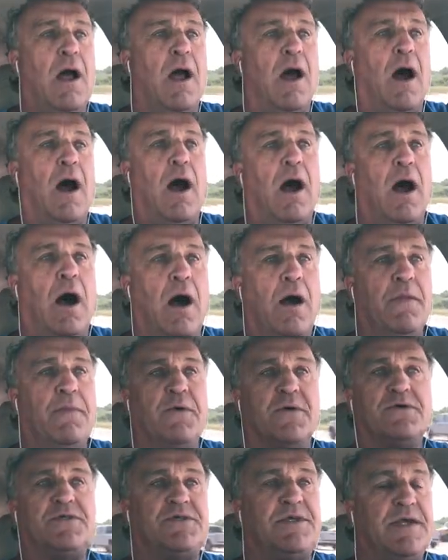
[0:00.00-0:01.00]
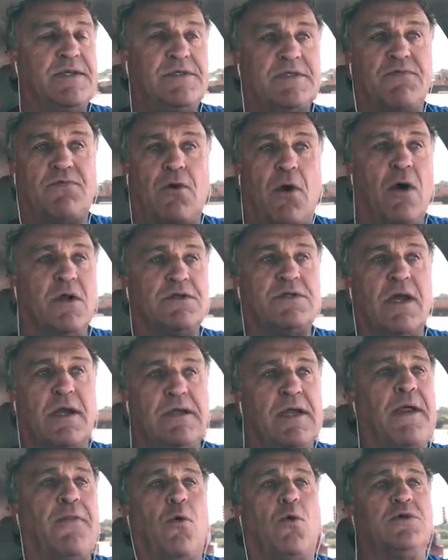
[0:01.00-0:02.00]
uh, their sins for all time.
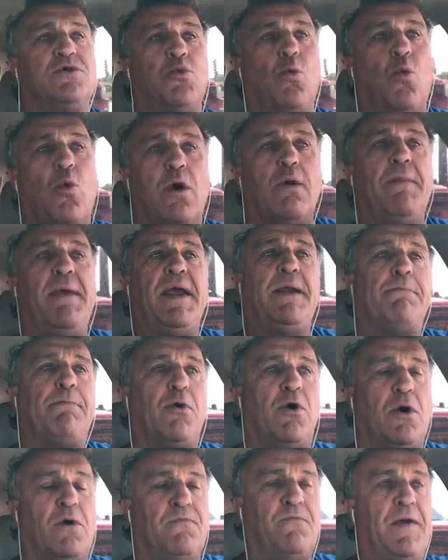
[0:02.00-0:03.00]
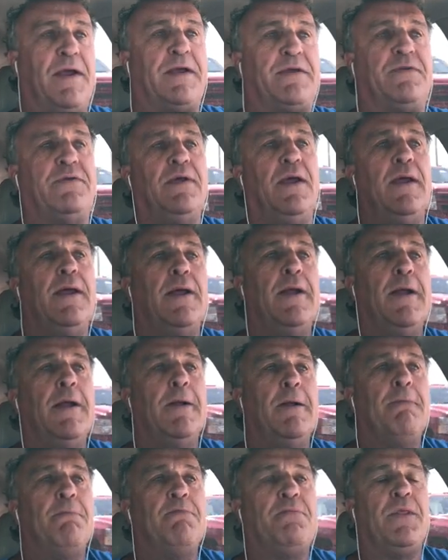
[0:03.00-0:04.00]
In other words, we're made perfect
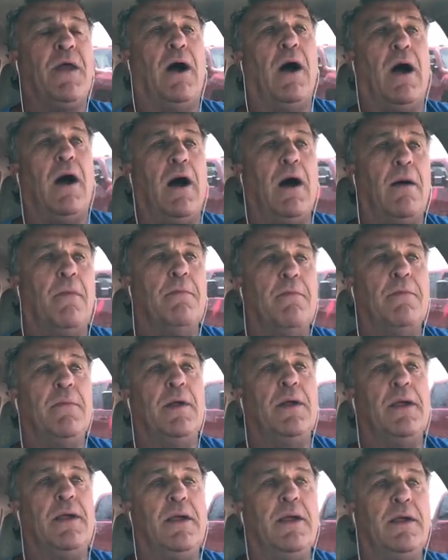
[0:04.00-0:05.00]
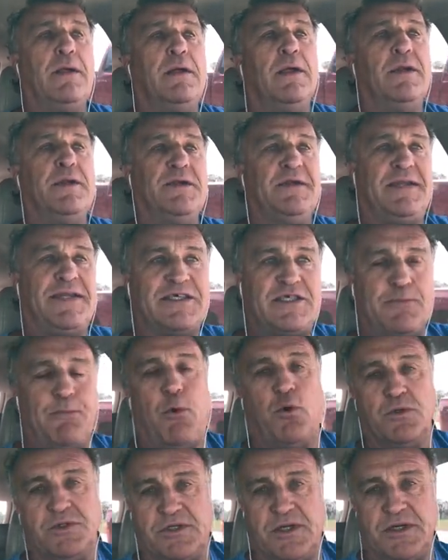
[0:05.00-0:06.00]
um,
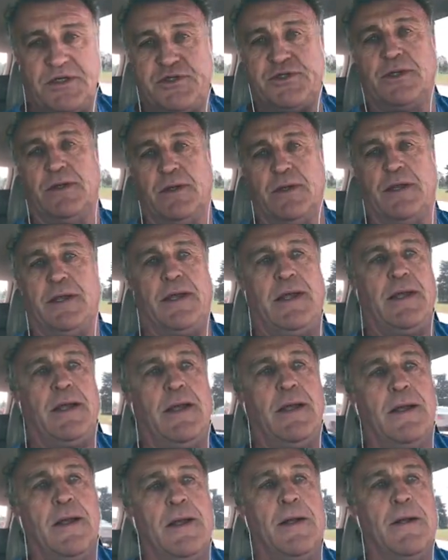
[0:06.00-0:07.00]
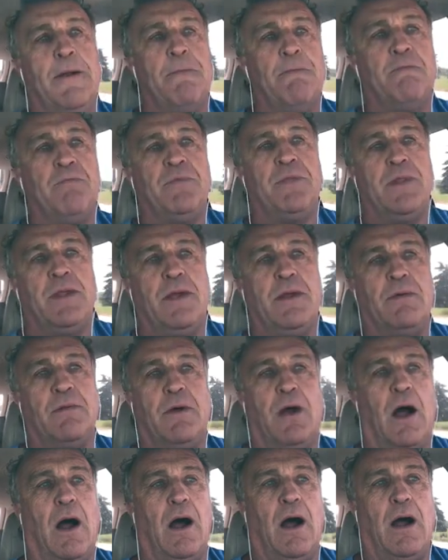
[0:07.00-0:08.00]
dispositionally
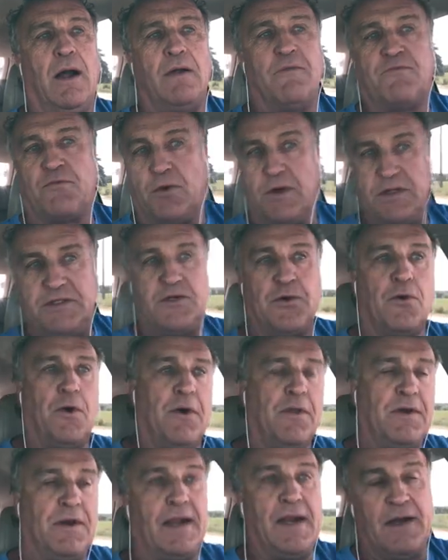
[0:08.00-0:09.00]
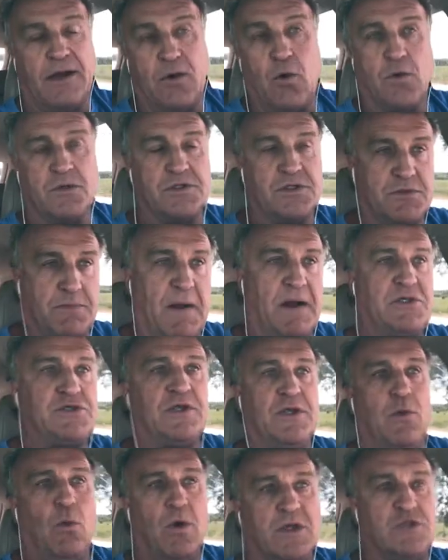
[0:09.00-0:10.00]
uh, for eternity. And of course,
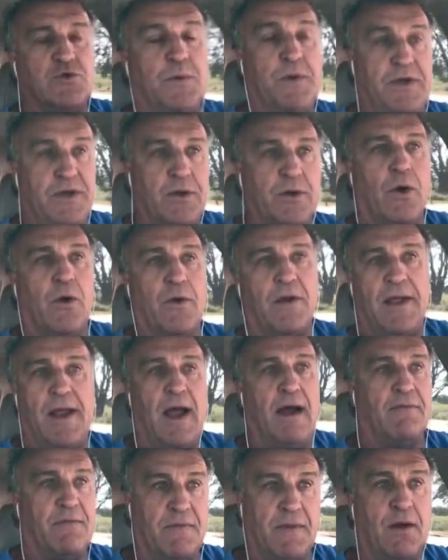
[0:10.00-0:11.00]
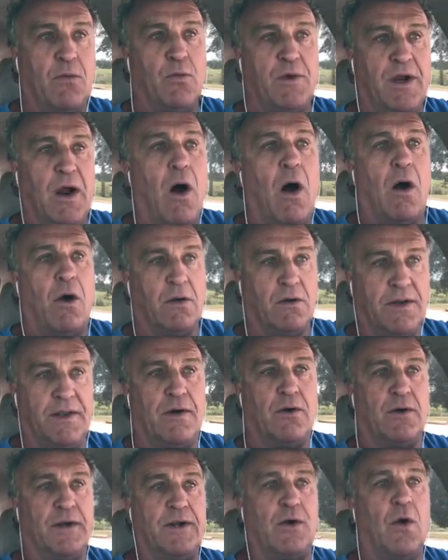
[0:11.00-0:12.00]
especially once we do go to heaven, then we are
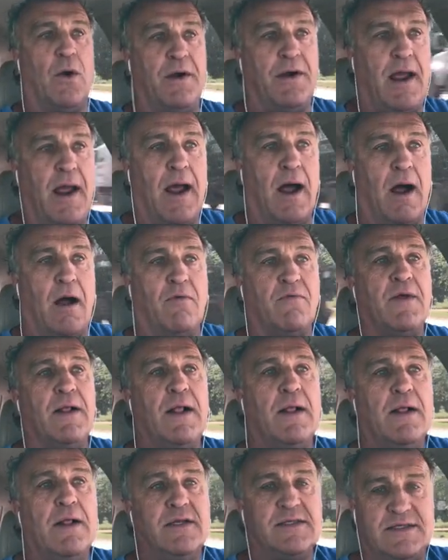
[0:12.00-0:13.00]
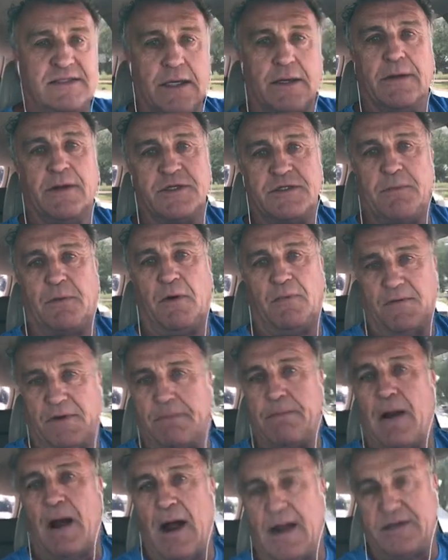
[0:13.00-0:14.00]
literally going to have sinless, perfect
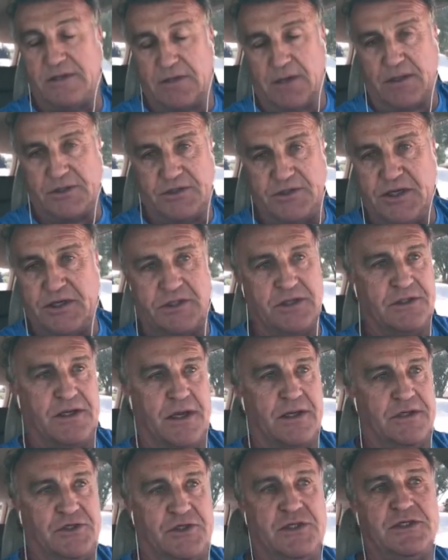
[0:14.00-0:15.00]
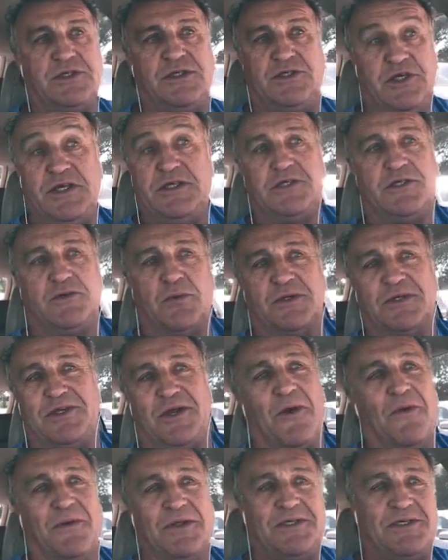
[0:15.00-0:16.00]
bodies like Jesus did. Jesus, Jesus was the
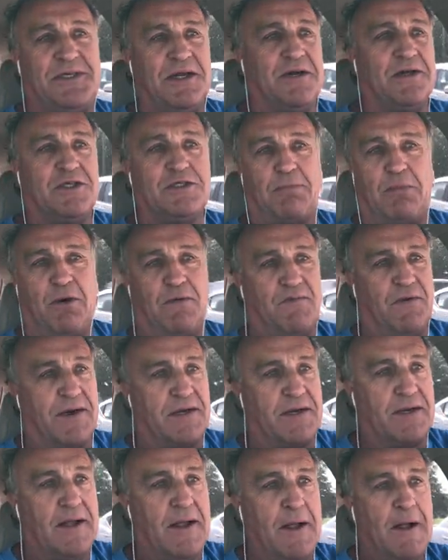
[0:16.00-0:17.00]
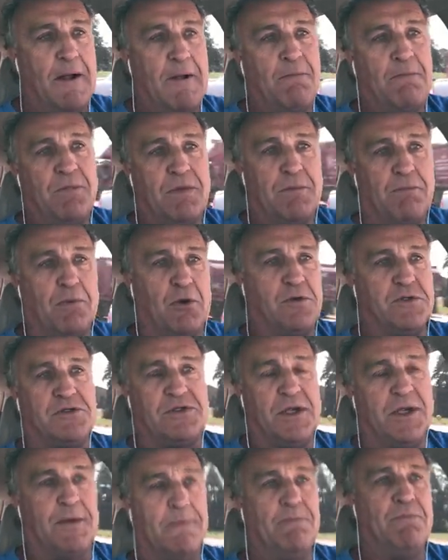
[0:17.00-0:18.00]
only sinless, perfect
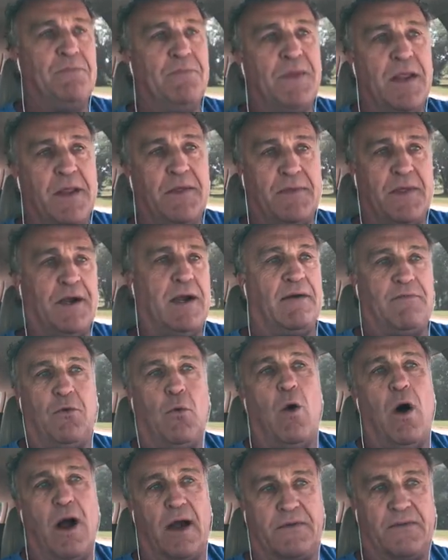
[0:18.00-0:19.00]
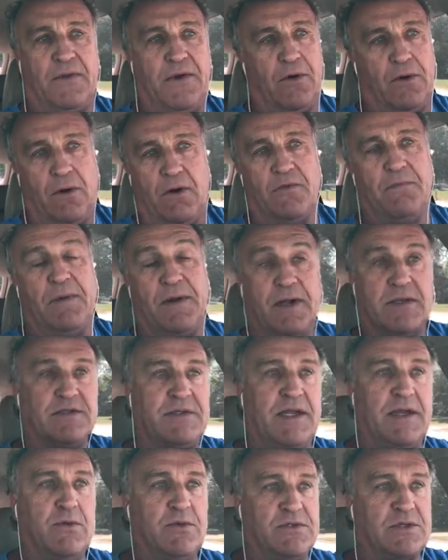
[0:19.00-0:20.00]
person that ever walked the earth because
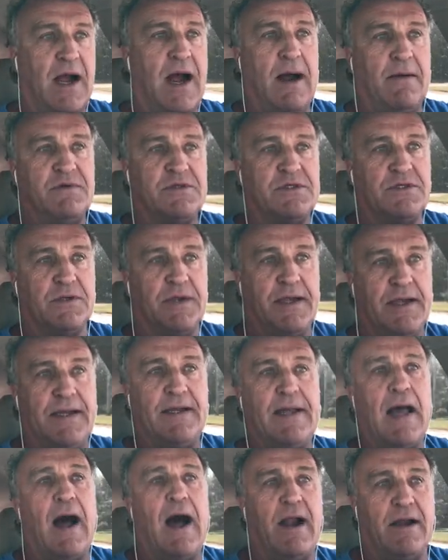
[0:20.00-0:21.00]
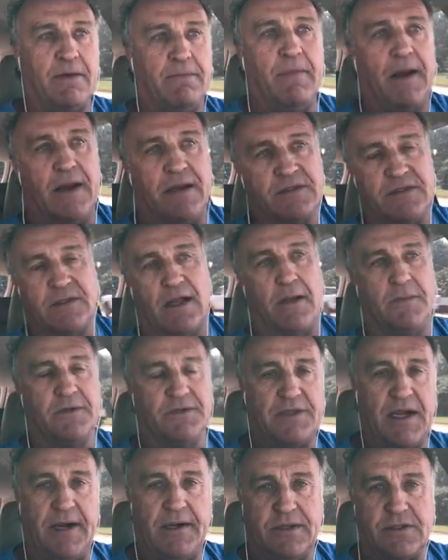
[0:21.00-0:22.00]
he was obviously God and man
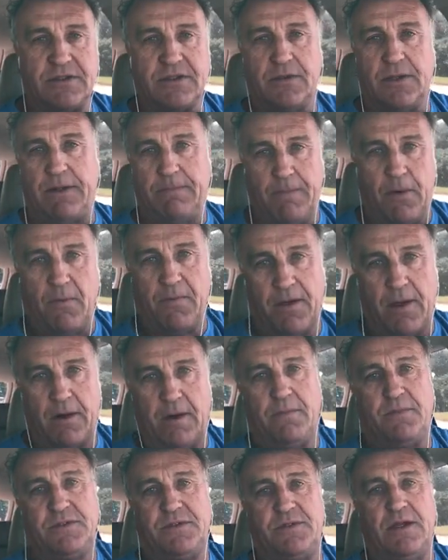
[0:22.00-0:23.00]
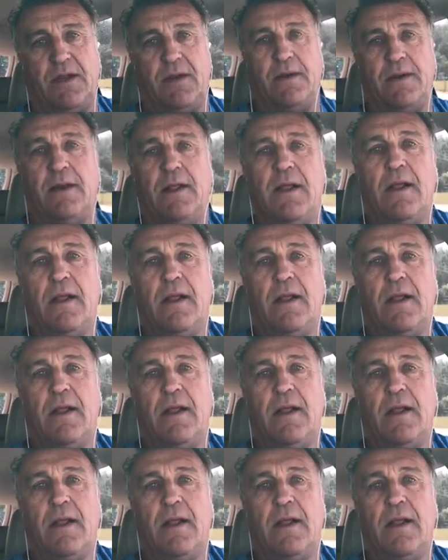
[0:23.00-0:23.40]
simultaneously, both 100%.